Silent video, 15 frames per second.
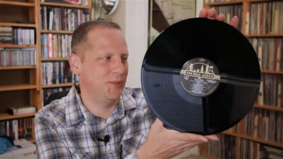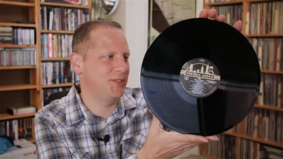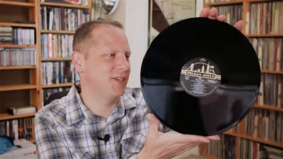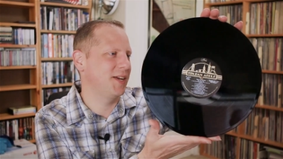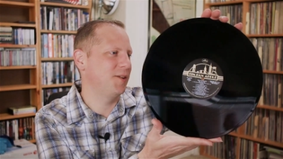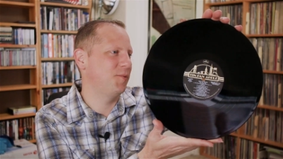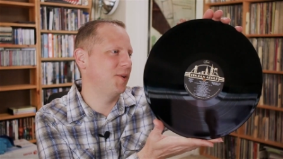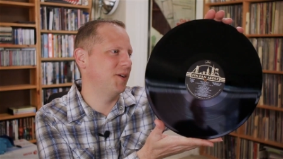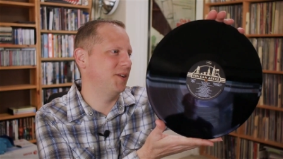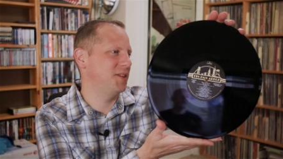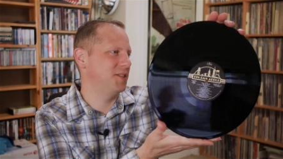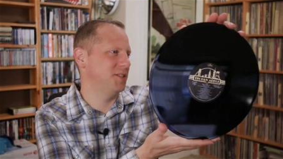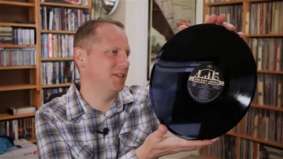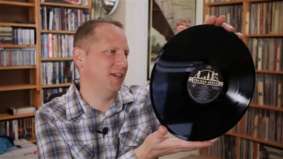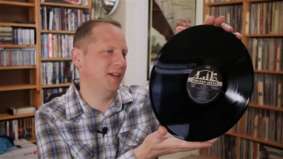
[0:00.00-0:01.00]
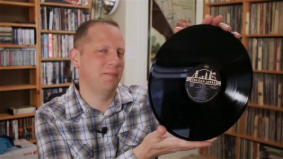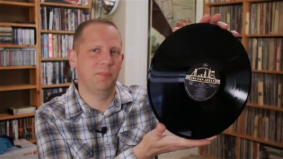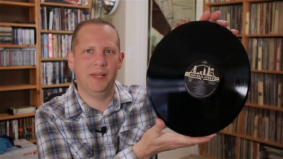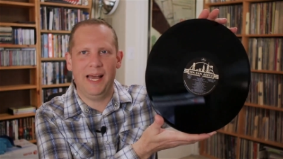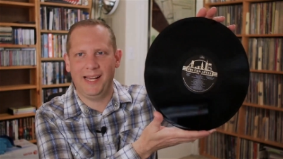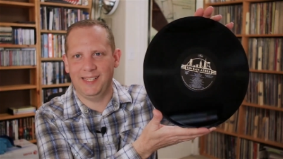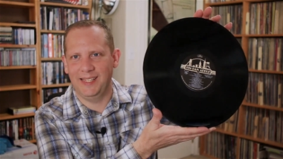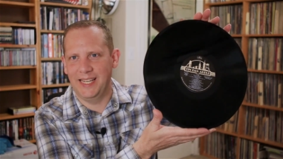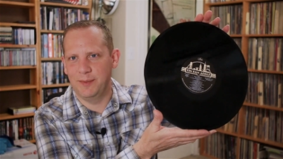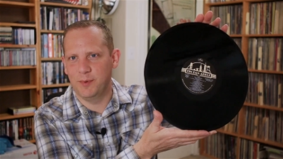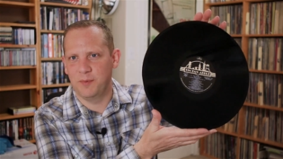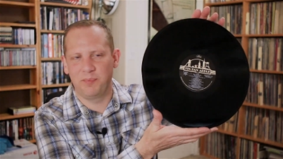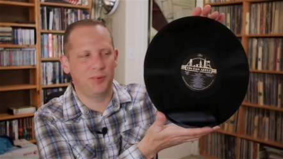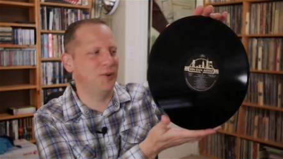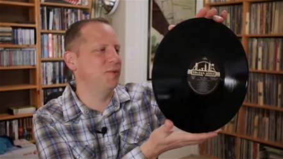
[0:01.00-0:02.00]
It's kind of weird. This is like a black
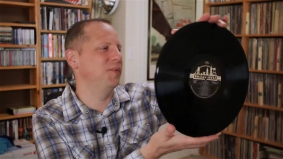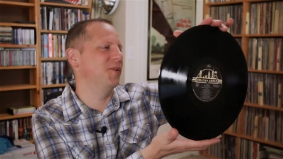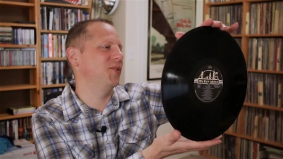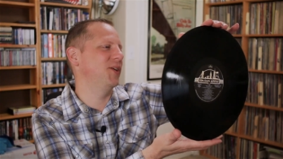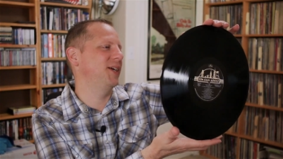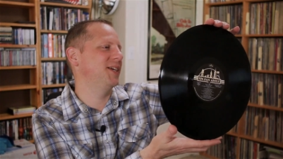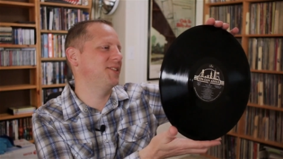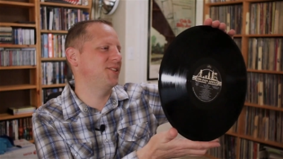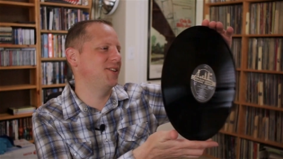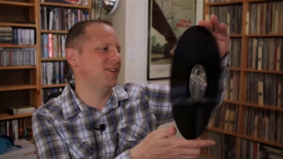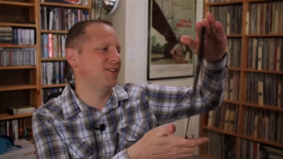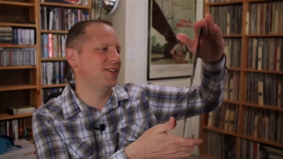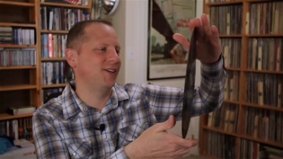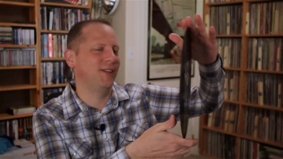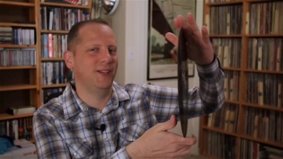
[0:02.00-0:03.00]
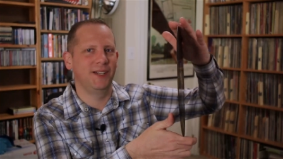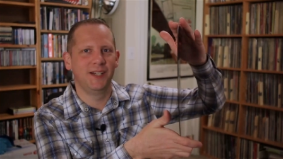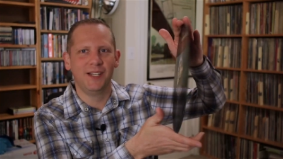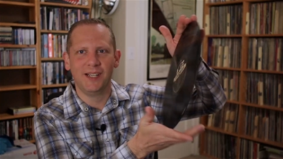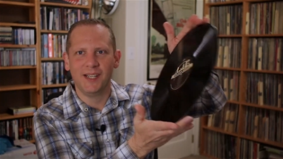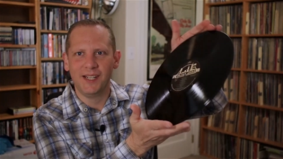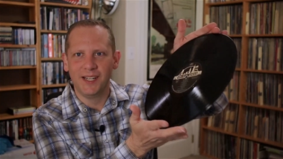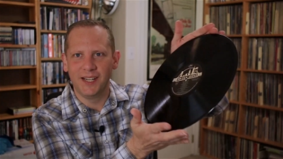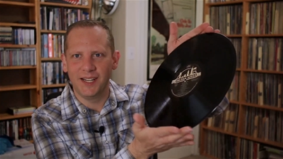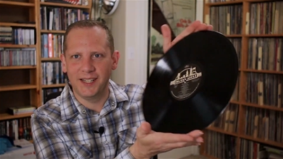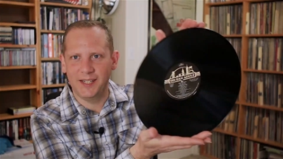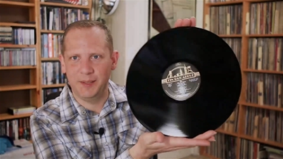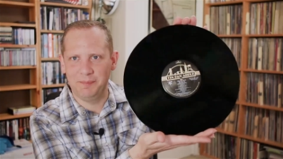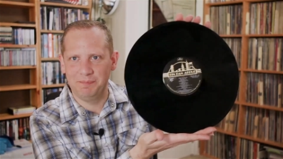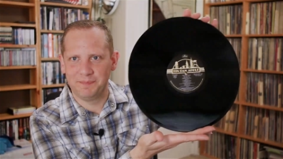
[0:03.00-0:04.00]
label promo, I guess you could call it.
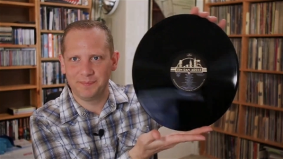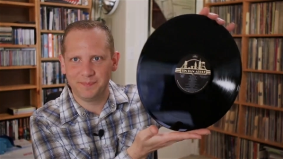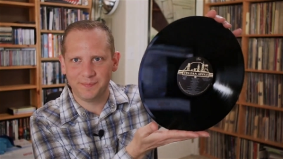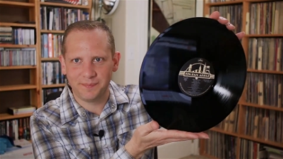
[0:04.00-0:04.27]
Um,